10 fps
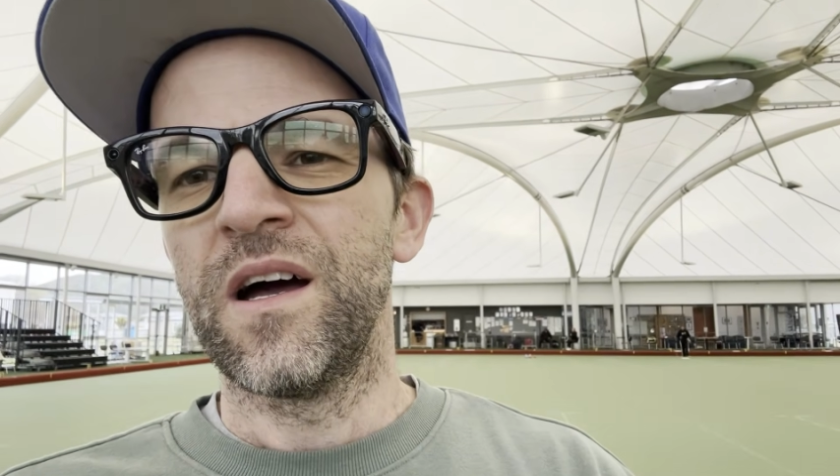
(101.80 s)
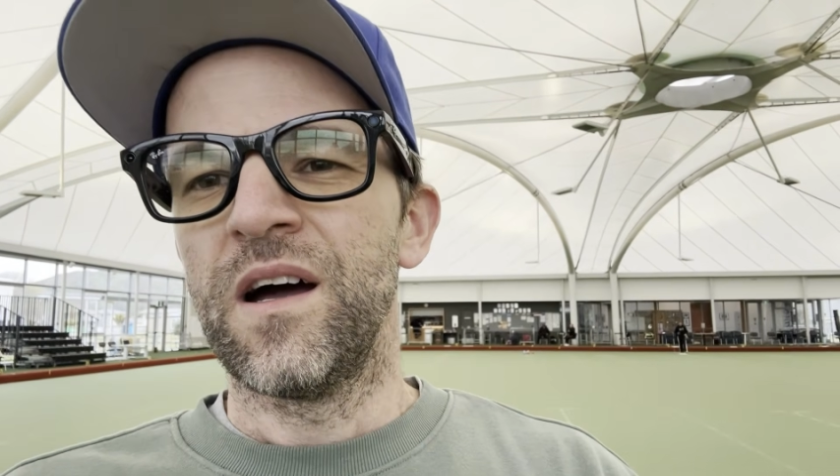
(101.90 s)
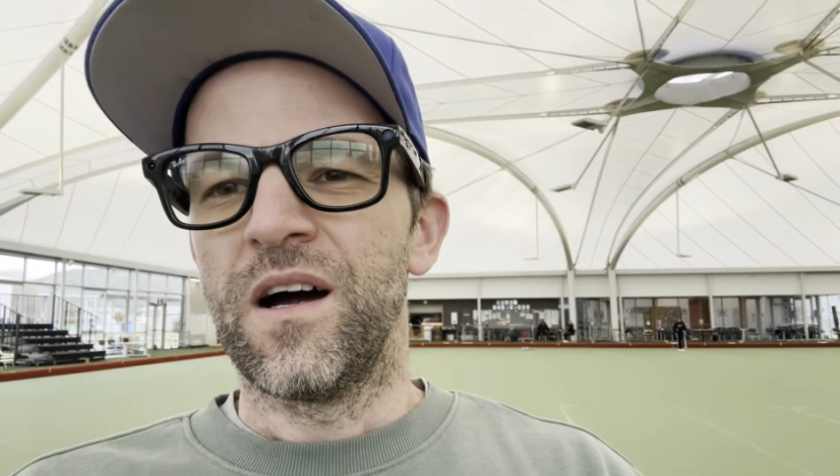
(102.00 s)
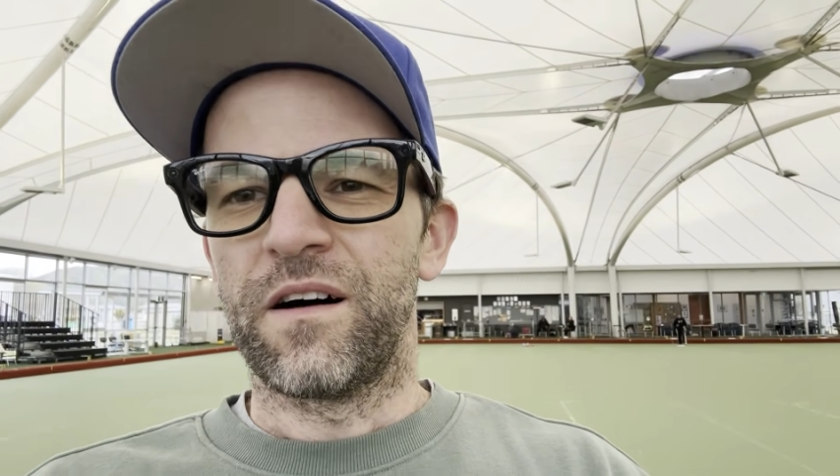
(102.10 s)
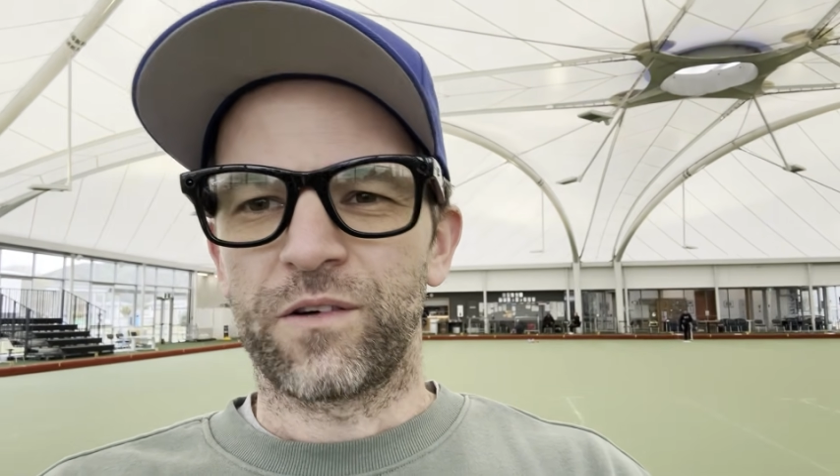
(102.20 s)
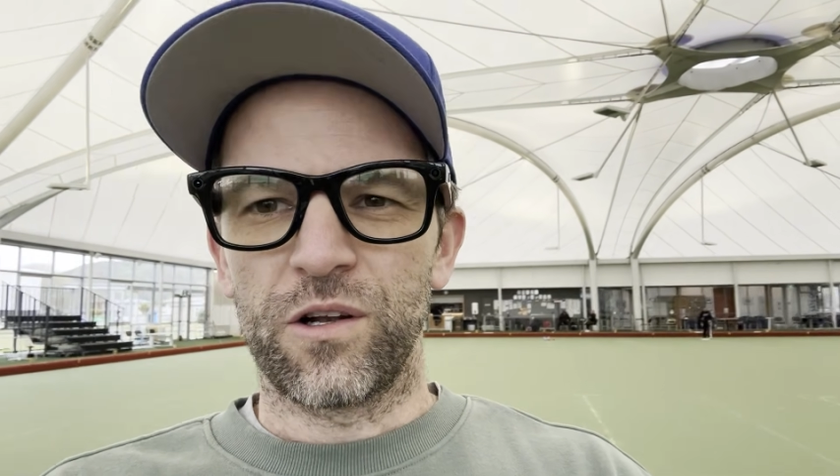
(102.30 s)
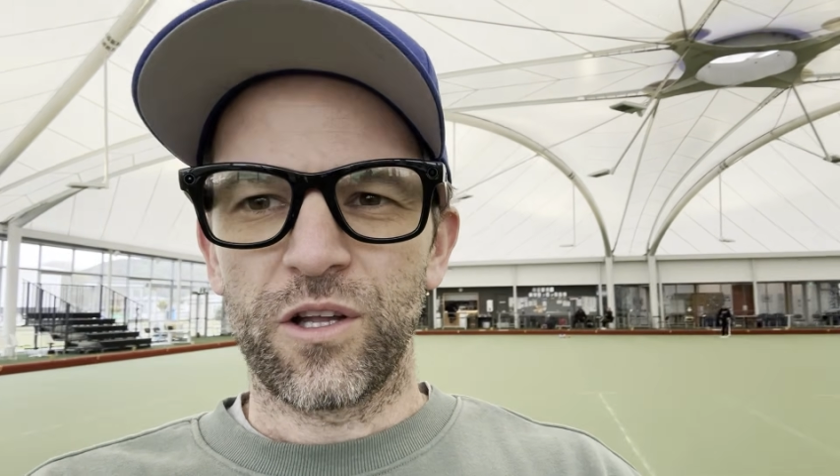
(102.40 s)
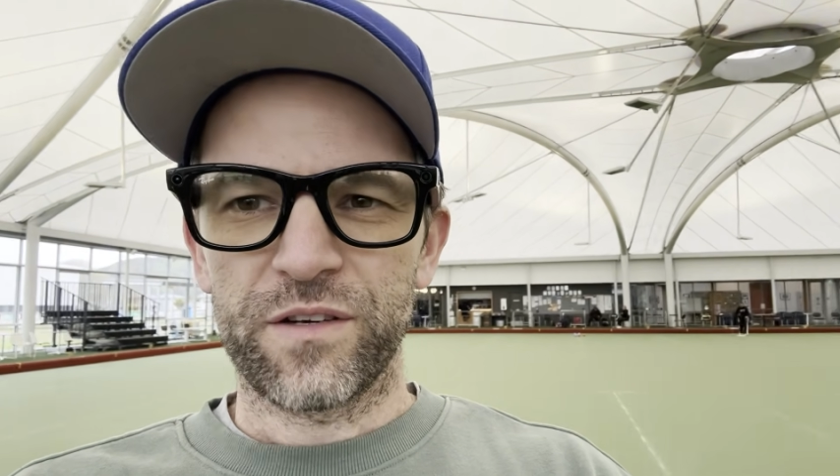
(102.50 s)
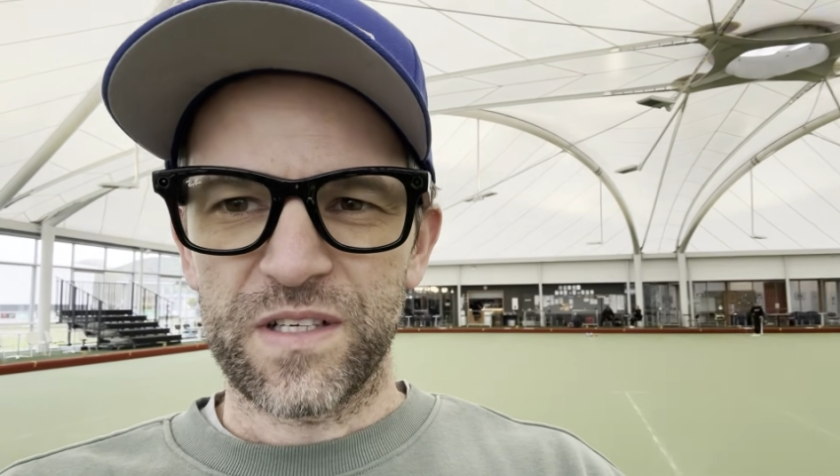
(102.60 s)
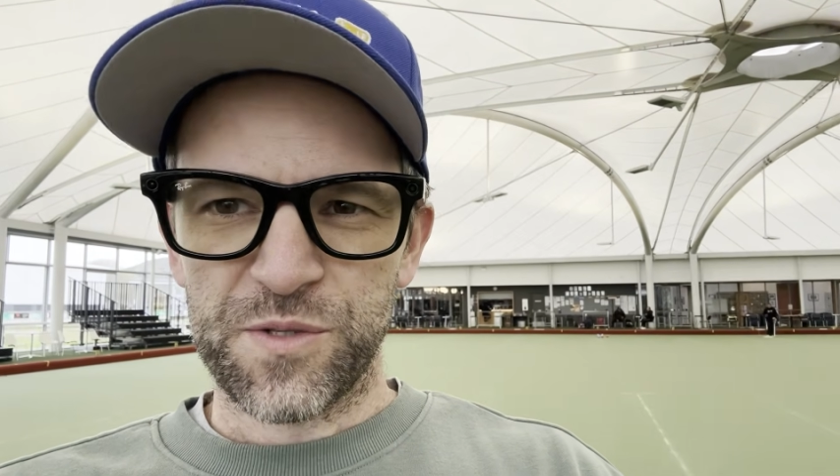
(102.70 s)
I've got a
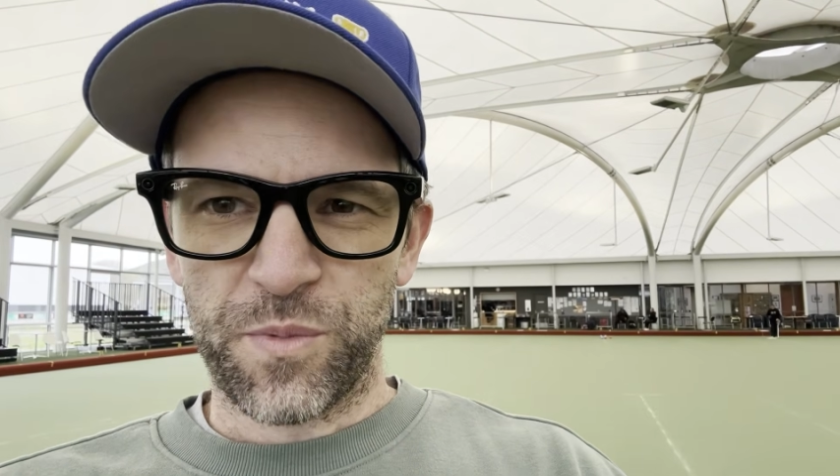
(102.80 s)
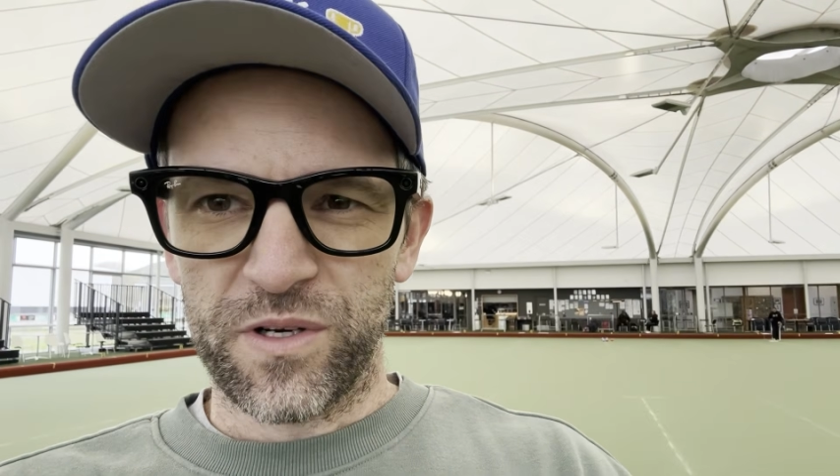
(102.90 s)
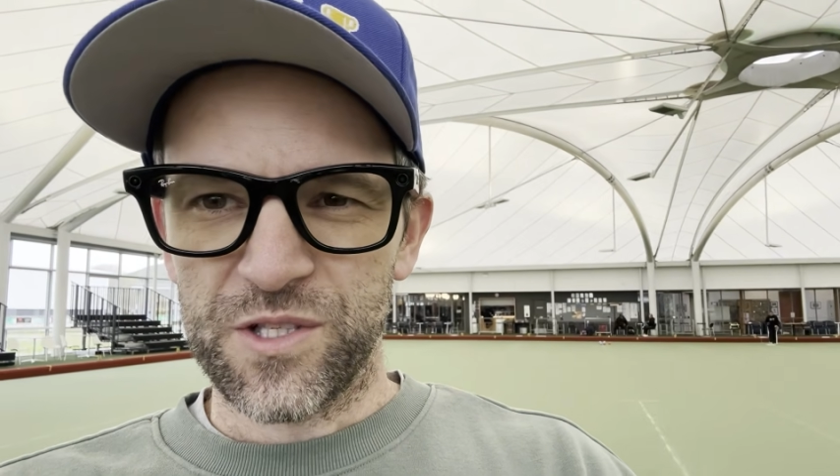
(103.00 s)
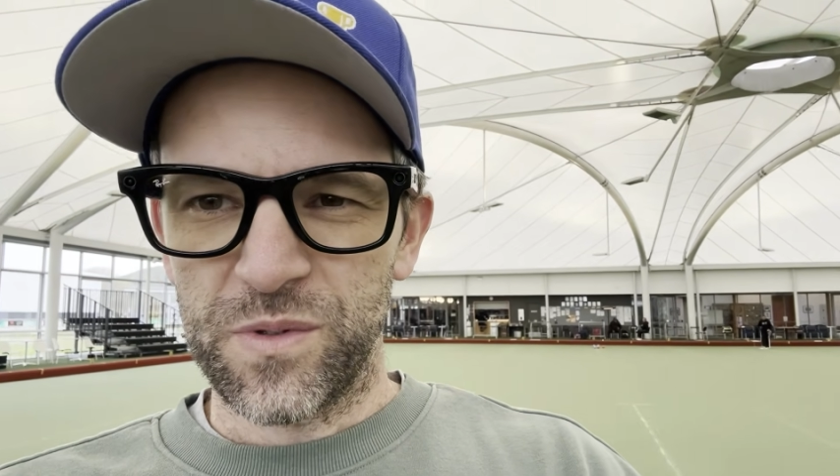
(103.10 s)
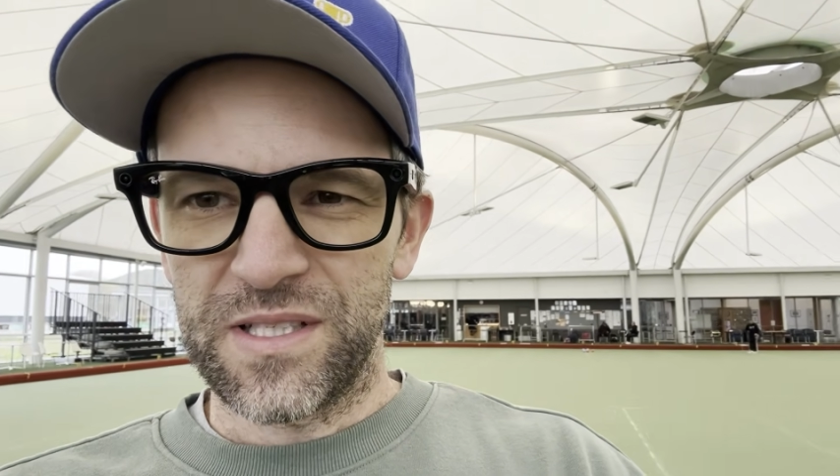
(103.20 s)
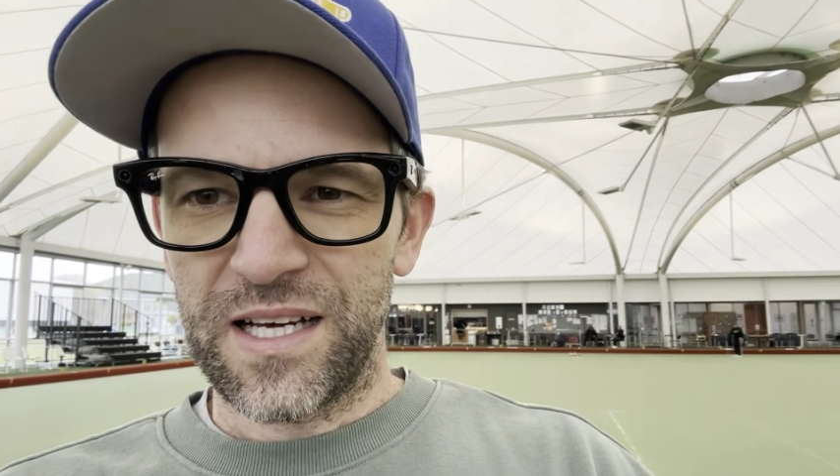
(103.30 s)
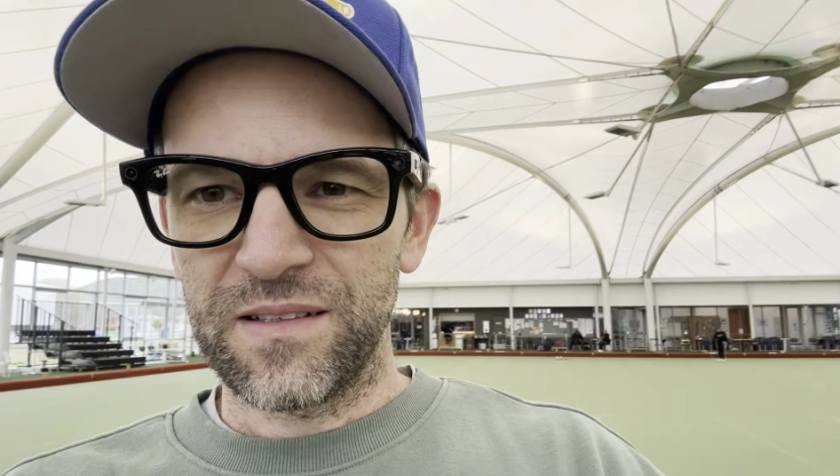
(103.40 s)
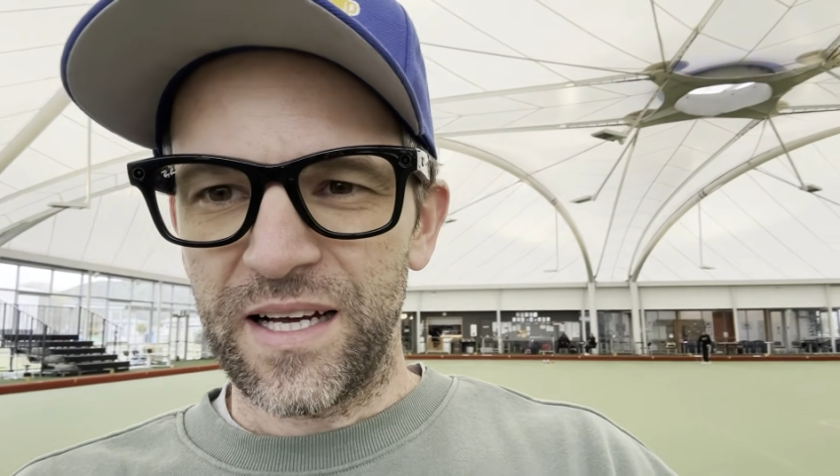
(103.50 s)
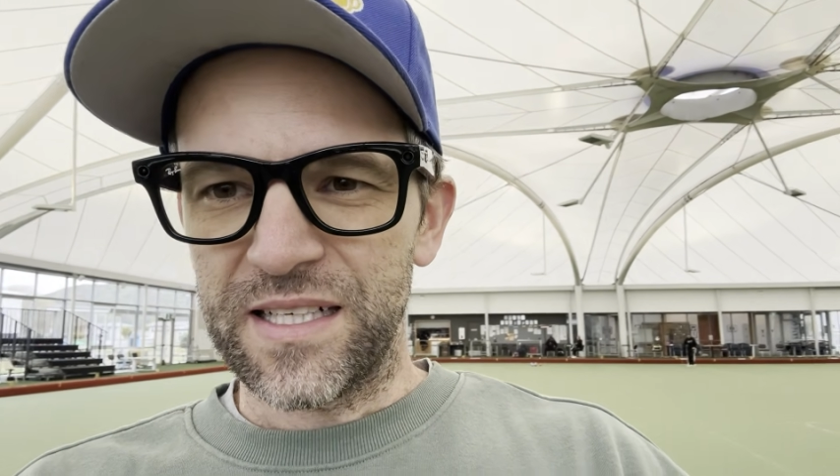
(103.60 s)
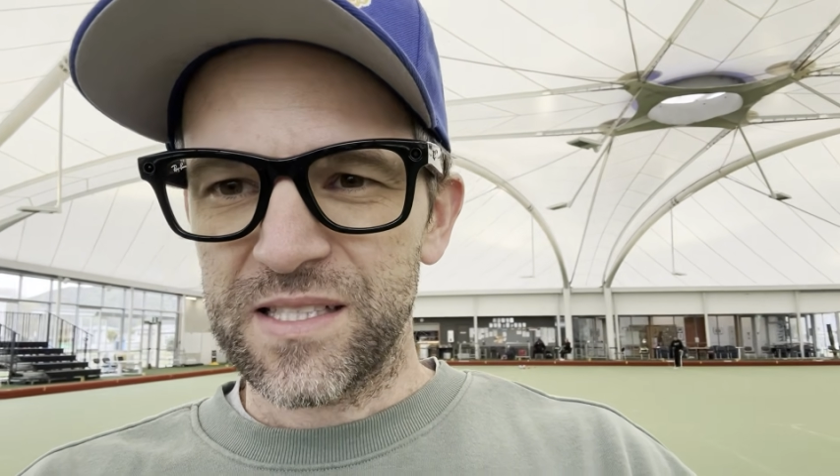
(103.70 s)
lot of experience with data
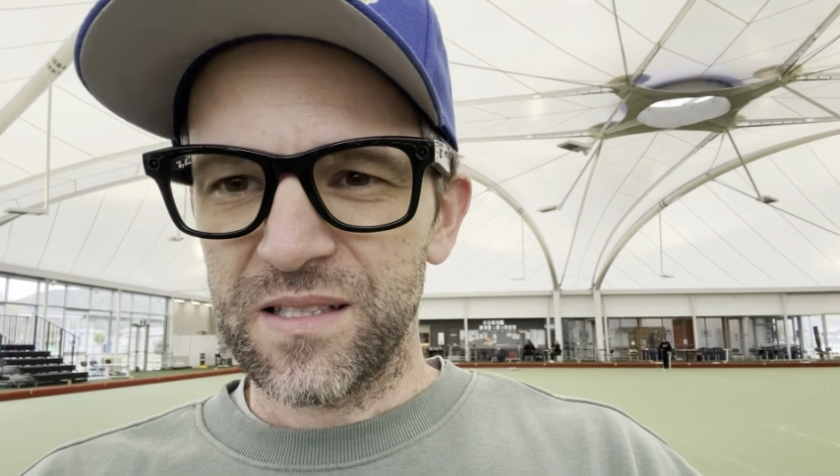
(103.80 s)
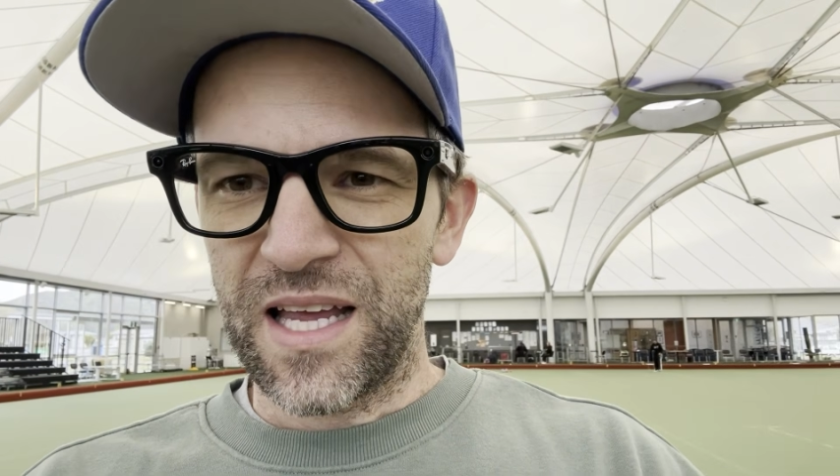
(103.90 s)
lakes